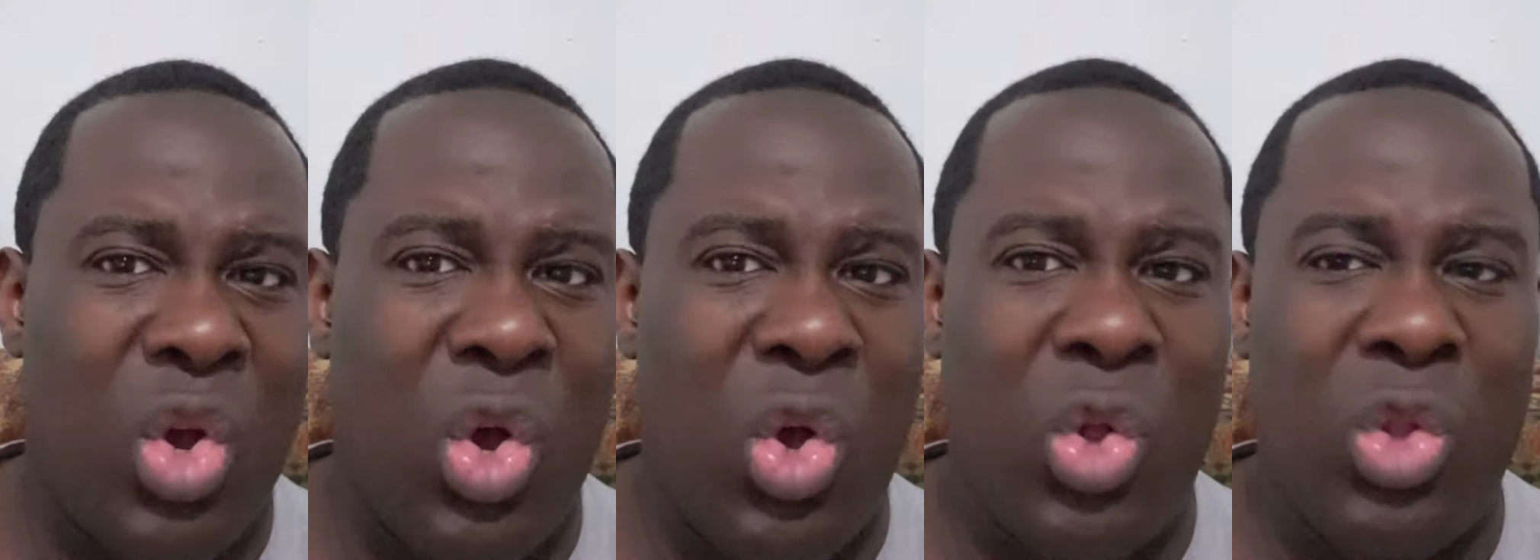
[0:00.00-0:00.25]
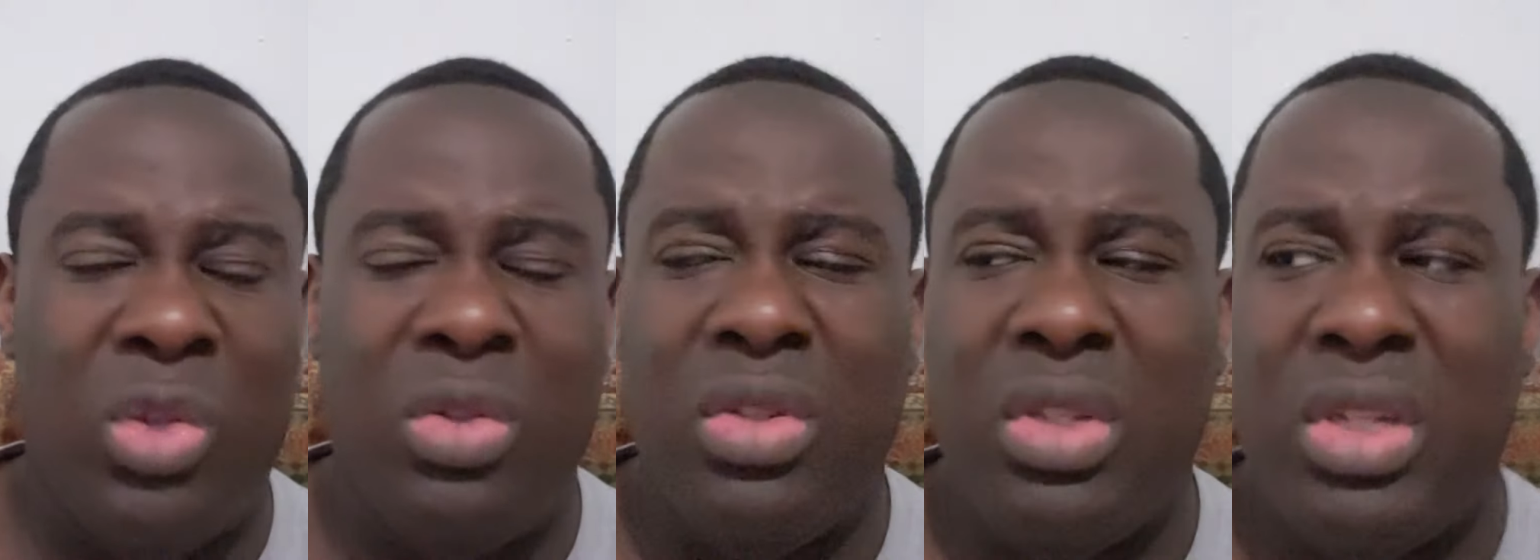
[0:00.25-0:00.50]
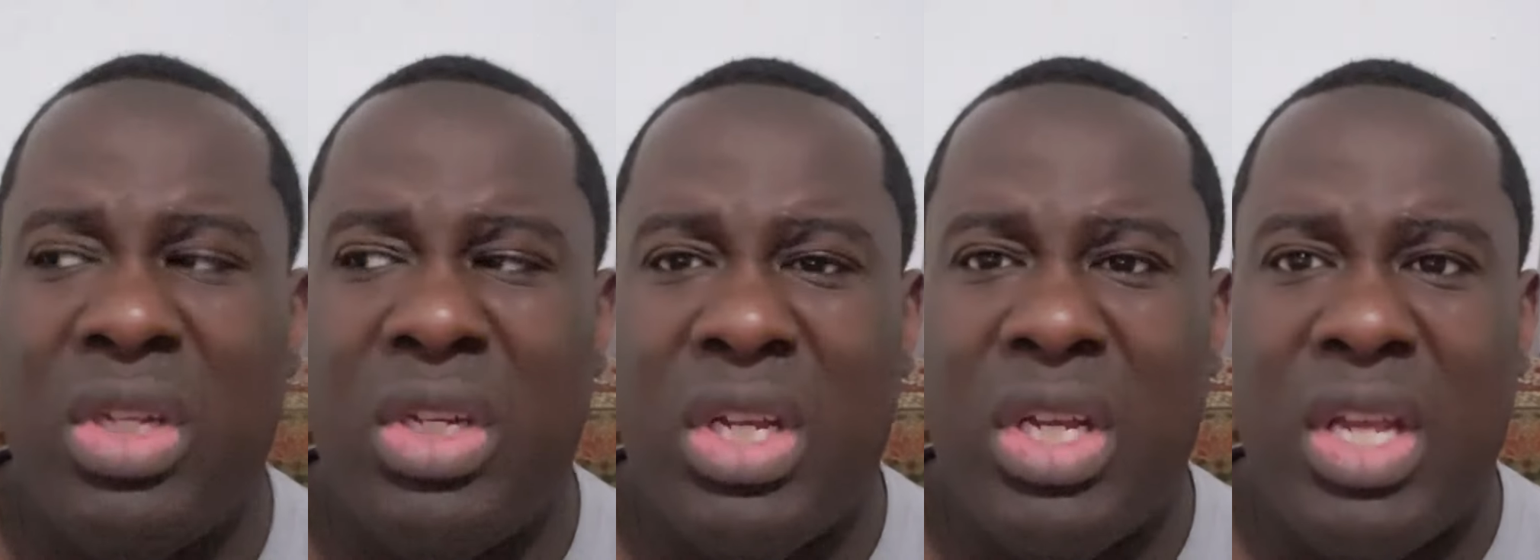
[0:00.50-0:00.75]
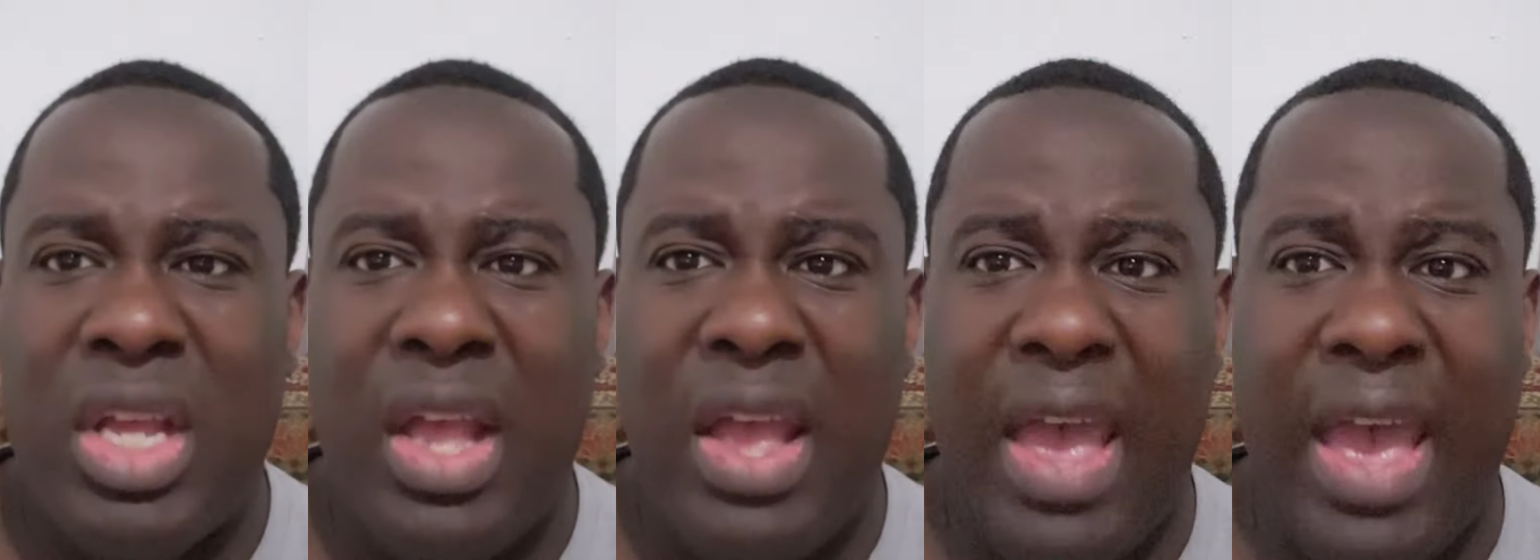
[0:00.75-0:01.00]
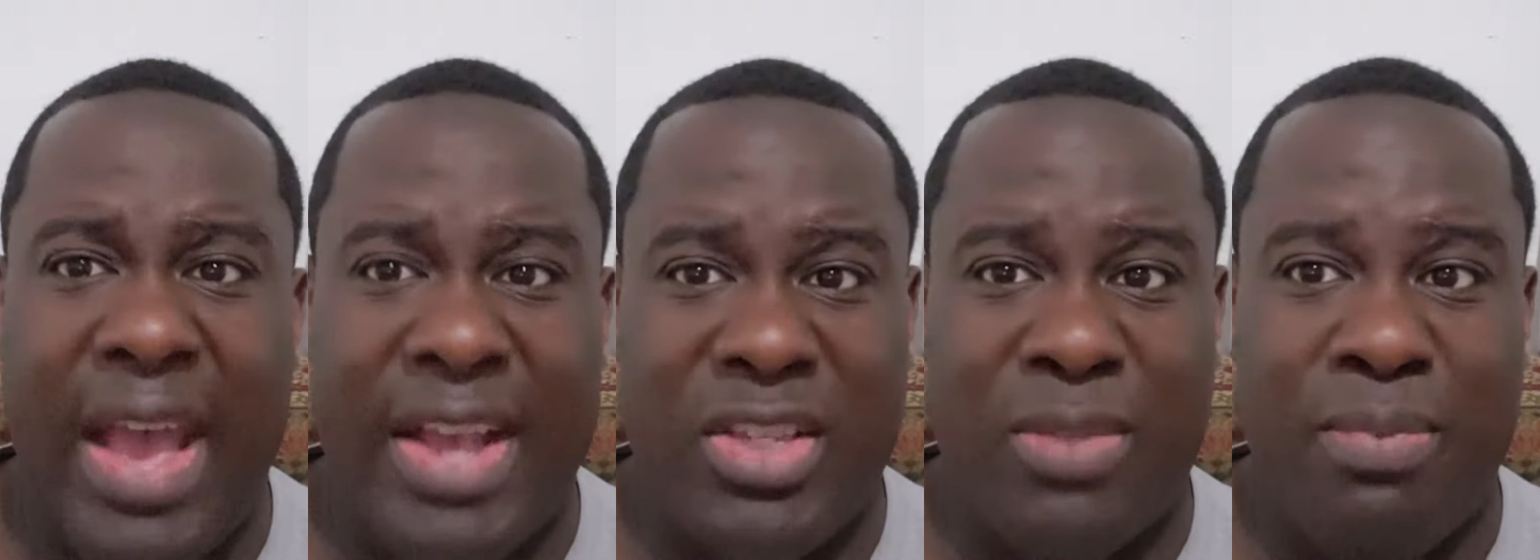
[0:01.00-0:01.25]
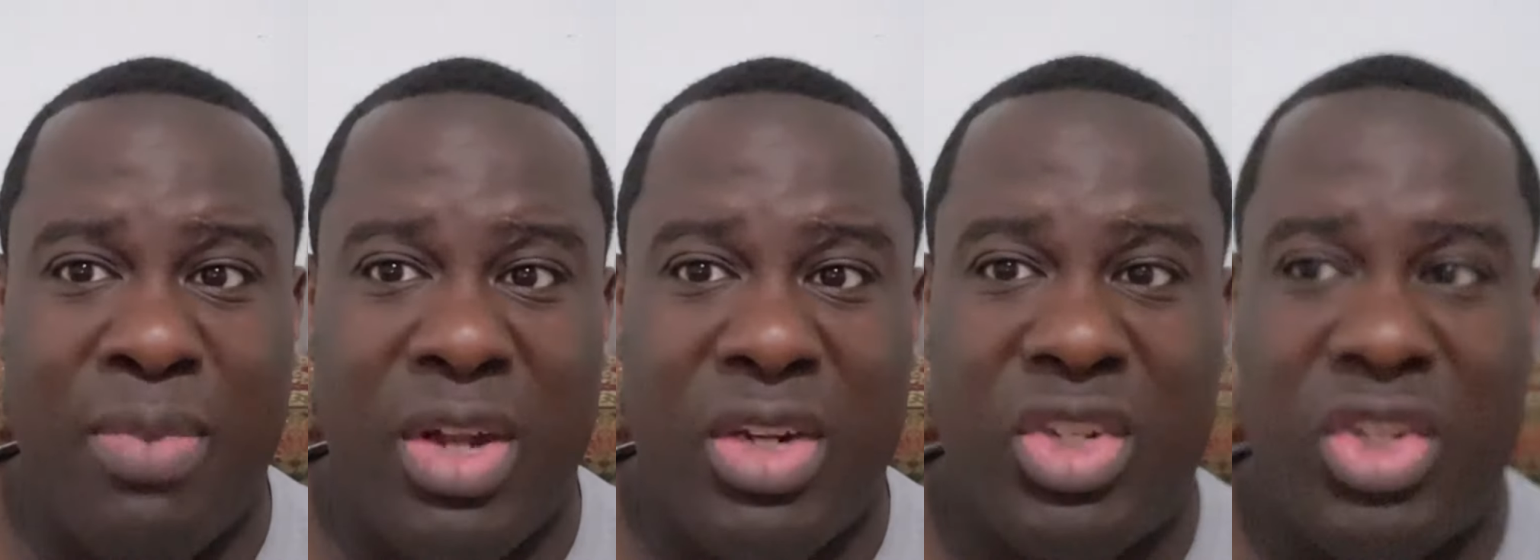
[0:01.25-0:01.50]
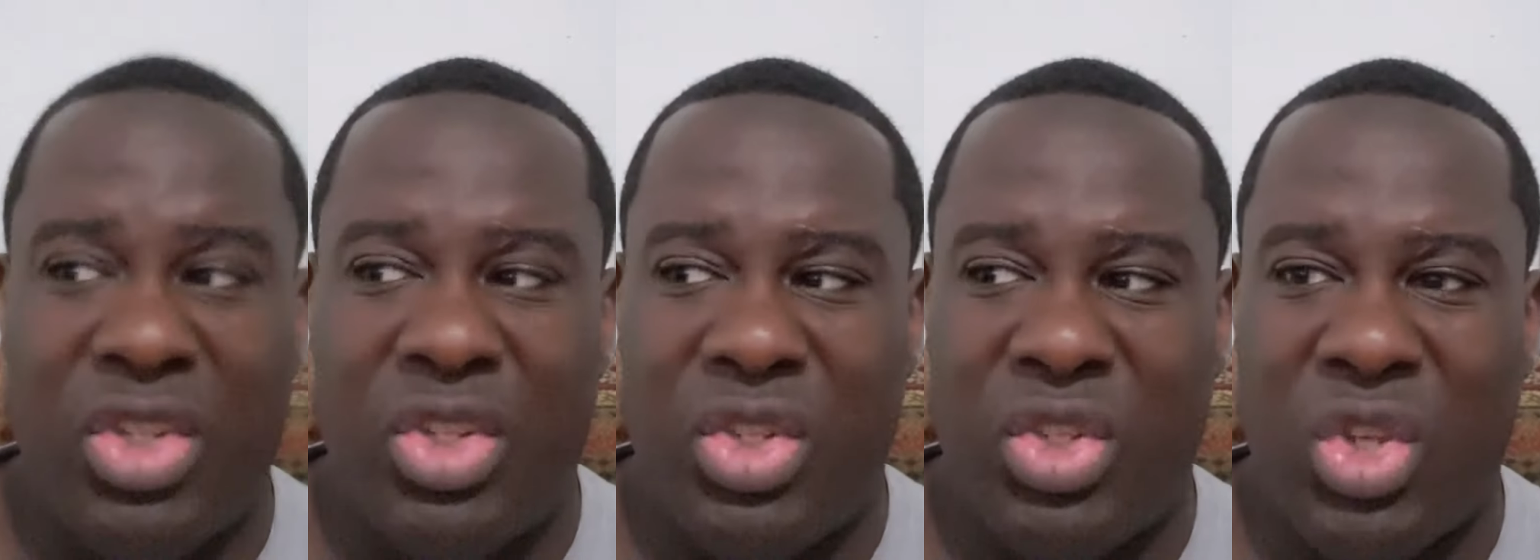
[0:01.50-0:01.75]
whole as much.